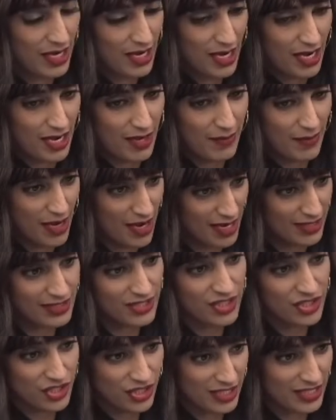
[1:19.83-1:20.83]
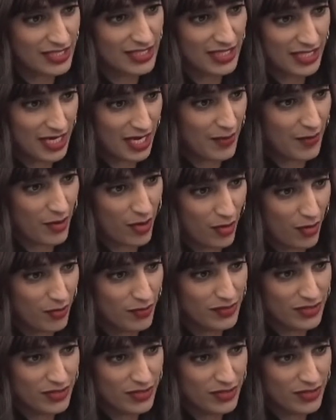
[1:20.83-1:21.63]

um, hostages to come home